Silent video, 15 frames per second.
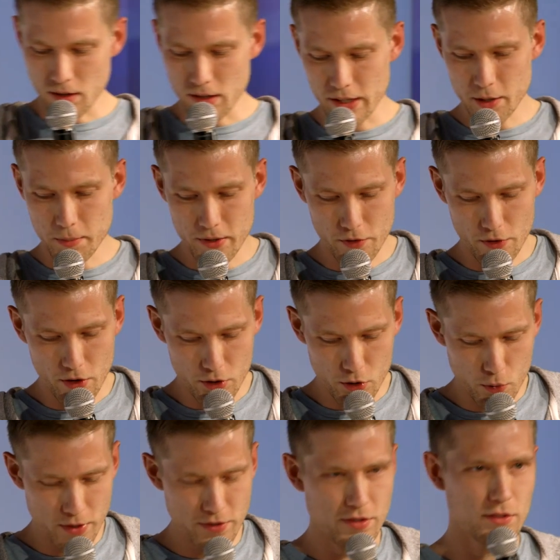a little bit of
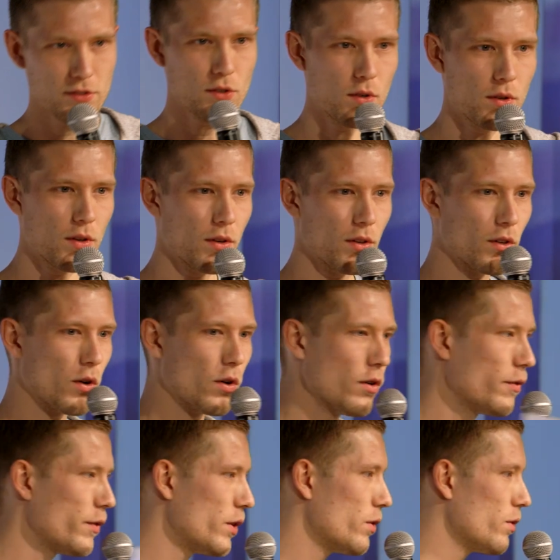other question. So, uh,
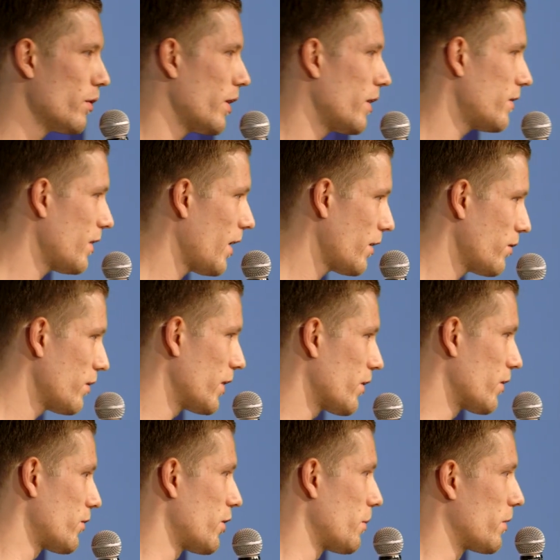who of you is
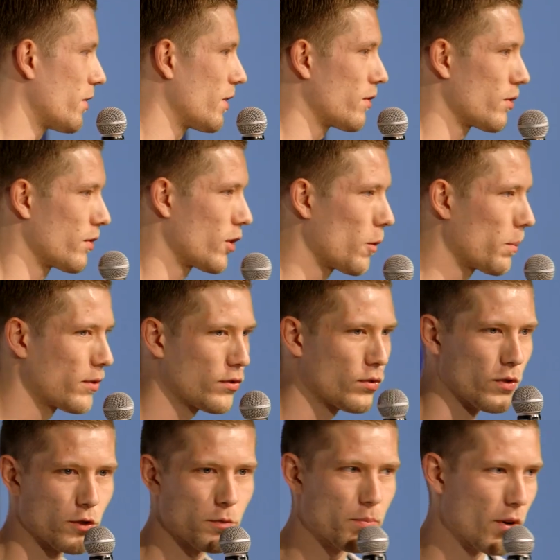actually contributing to an open source